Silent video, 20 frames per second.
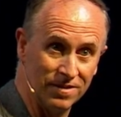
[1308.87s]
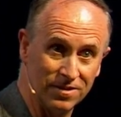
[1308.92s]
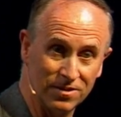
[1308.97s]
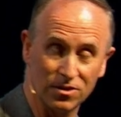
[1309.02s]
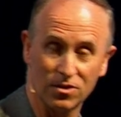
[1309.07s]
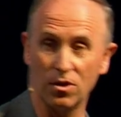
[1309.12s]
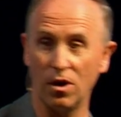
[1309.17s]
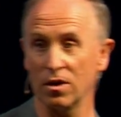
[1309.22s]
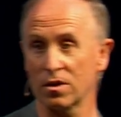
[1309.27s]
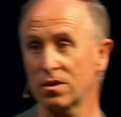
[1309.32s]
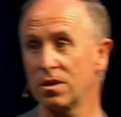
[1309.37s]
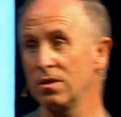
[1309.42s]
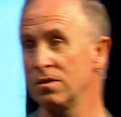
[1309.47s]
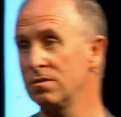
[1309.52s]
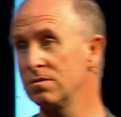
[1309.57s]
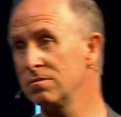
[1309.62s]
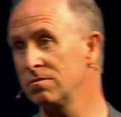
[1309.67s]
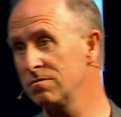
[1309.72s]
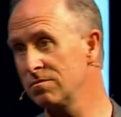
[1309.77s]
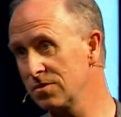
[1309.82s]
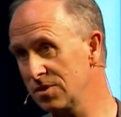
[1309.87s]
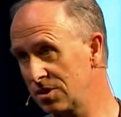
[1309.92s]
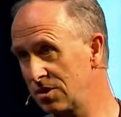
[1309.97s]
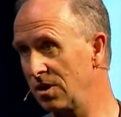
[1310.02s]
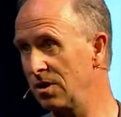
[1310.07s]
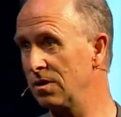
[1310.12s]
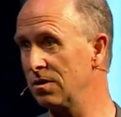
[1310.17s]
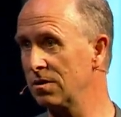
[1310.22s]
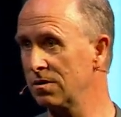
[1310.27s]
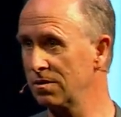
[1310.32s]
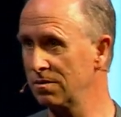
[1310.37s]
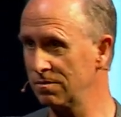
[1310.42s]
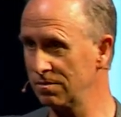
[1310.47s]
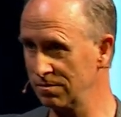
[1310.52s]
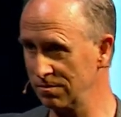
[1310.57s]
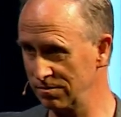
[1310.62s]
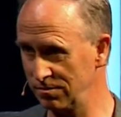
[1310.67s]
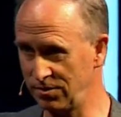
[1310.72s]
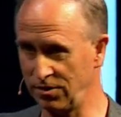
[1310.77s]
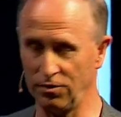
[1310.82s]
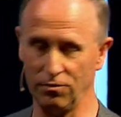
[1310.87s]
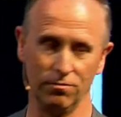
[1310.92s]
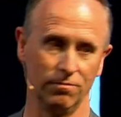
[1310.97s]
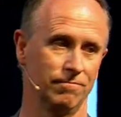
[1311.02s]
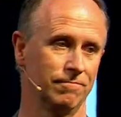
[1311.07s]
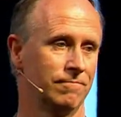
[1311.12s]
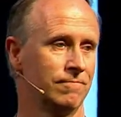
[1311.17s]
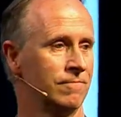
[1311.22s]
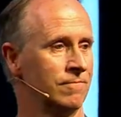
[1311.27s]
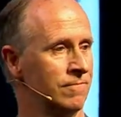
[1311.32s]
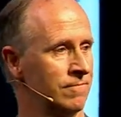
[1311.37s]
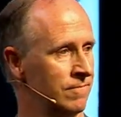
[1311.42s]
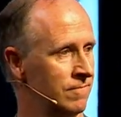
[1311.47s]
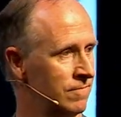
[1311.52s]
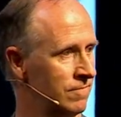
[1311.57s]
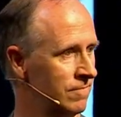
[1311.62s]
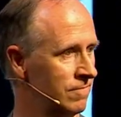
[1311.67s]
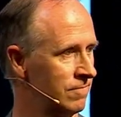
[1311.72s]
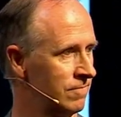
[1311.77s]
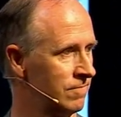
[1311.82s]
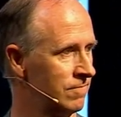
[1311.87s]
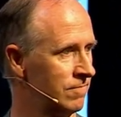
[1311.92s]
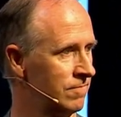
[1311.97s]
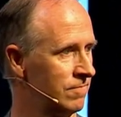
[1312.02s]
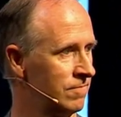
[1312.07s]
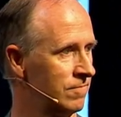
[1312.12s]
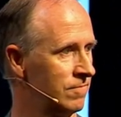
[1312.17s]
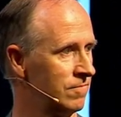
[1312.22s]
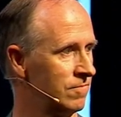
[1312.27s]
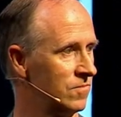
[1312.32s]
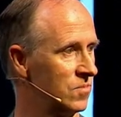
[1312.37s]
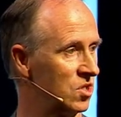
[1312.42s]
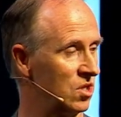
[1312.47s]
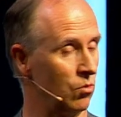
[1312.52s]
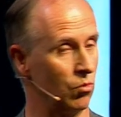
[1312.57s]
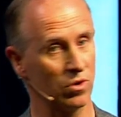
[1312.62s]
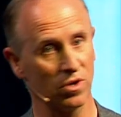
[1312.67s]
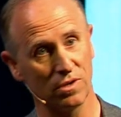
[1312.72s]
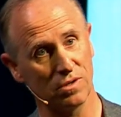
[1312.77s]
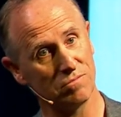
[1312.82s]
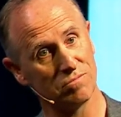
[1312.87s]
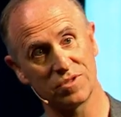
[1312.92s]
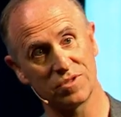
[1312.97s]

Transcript: God can still do. So we're going to